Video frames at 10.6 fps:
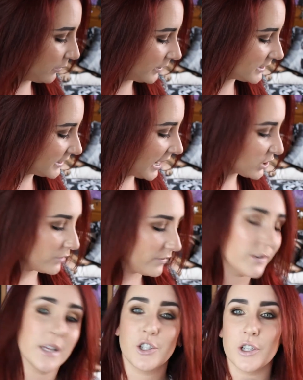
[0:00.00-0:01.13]
I want to see the actual
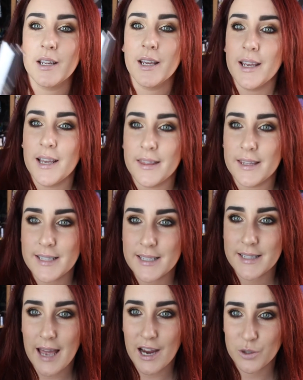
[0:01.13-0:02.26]
foundation. This is
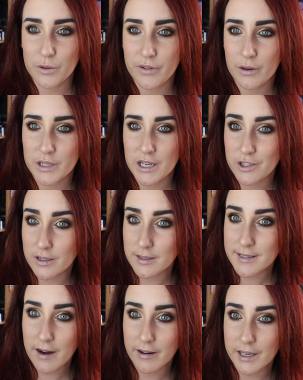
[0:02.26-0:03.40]
the actual foundation.
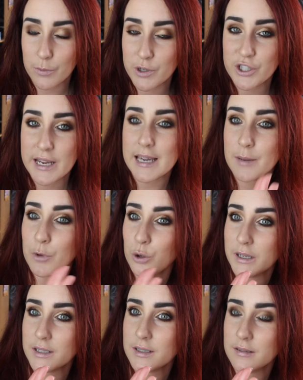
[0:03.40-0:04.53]
Sorry, can we just take a
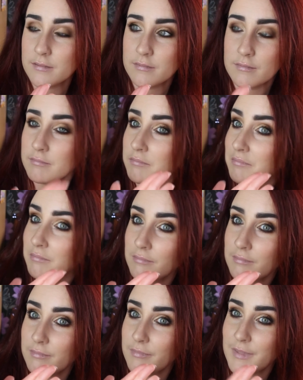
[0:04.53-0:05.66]
moment?
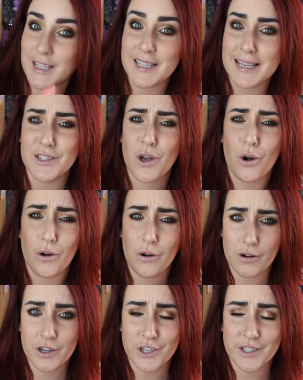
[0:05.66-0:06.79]
This is
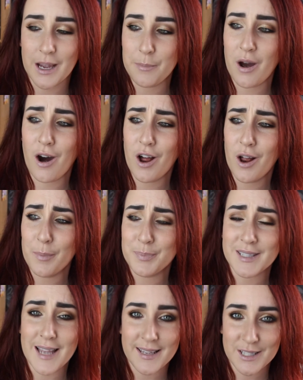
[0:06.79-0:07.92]
gorgeous. I'm
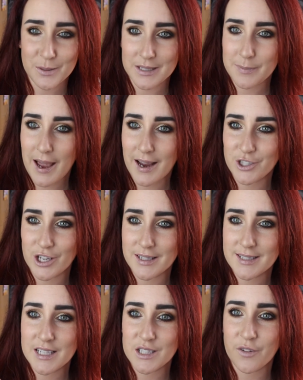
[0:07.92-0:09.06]
obsessed with this packaging.
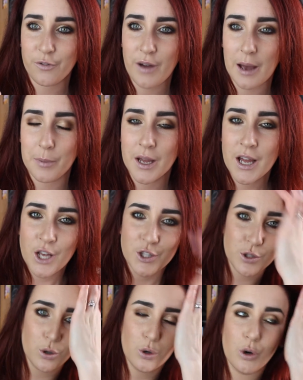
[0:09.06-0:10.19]
This is fab.
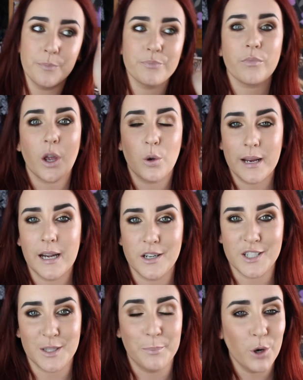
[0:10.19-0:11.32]
So quickly
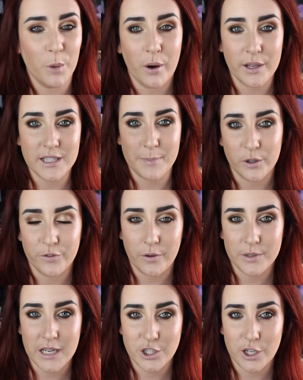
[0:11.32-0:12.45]
onto some bullet points about the
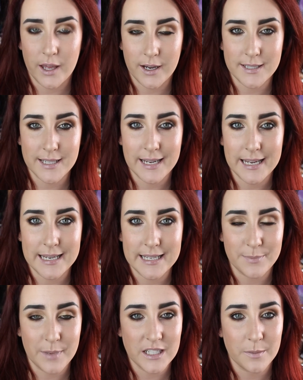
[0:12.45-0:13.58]
foundation. Like I said, it is
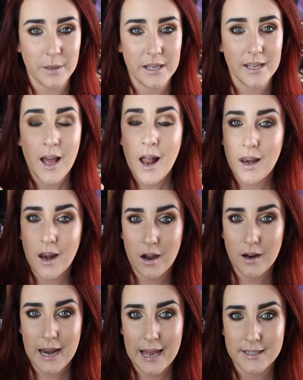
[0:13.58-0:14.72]
meant to be
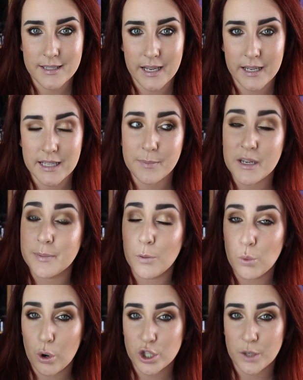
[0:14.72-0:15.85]
long lasting, it's meant to be
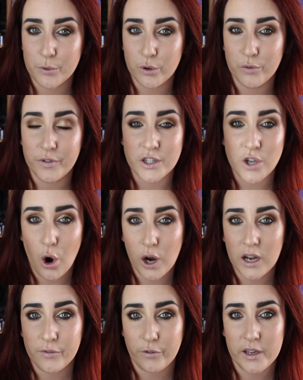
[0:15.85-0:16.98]
waterproof, and it's
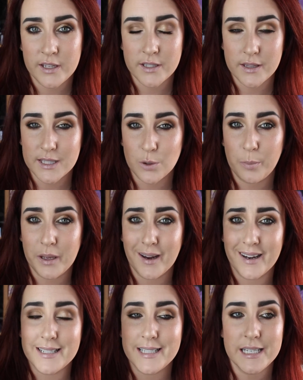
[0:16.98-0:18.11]
oil free, so this would be
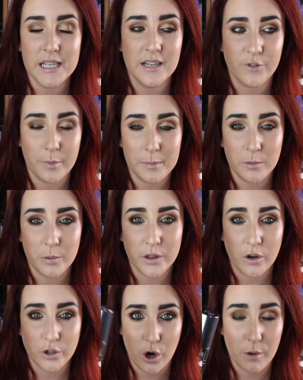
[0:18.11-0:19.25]
ideal for people with
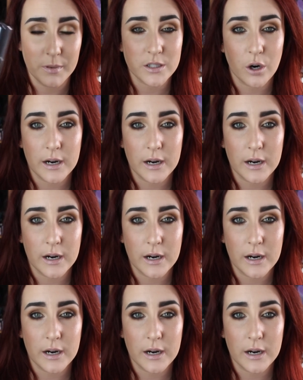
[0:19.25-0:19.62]
normal to